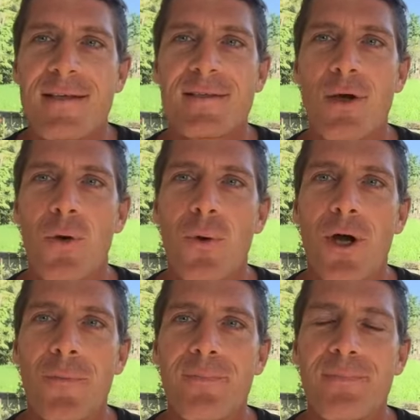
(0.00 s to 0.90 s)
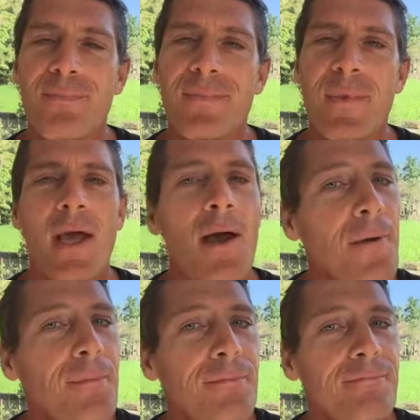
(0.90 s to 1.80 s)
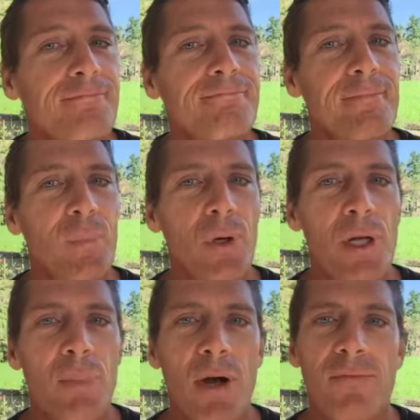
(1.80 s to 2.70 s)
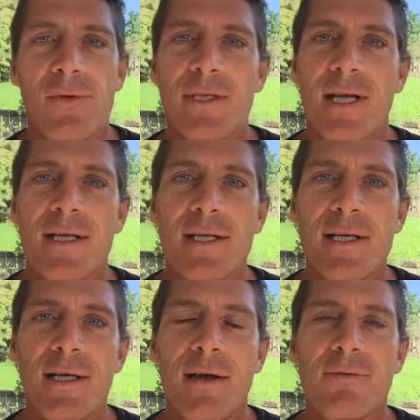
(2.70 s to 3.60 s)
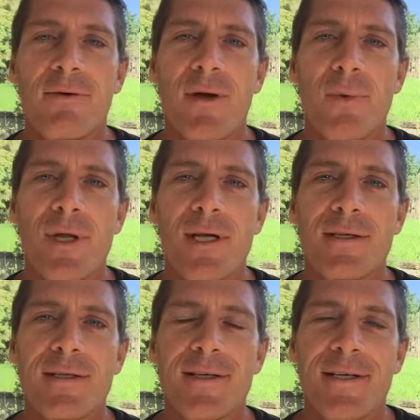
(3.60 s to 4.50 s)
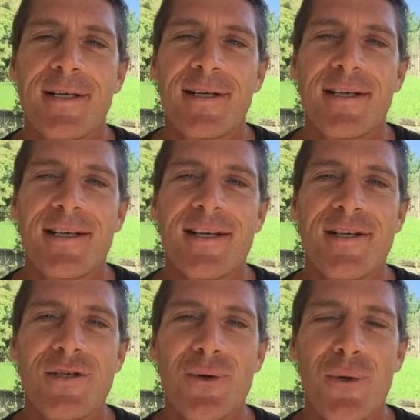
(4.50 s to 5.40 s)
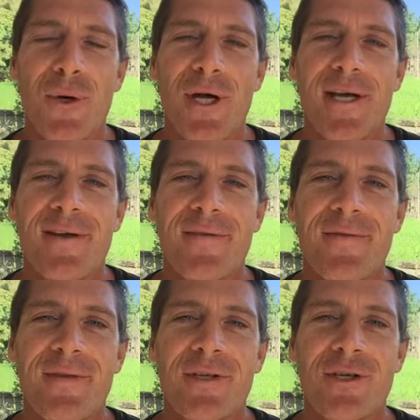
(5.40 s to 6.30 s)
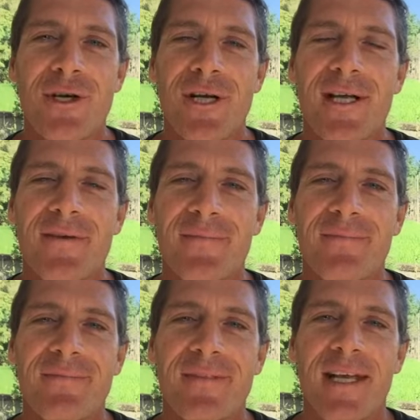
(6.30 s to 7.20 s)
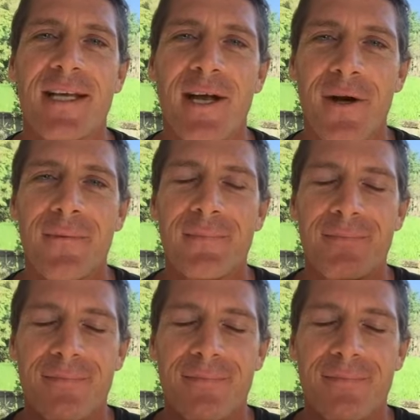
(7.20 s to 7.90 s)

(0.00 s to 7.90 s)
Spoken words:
So, pretty powerful technique. Have fun with it. Enjoy the journey. Take care.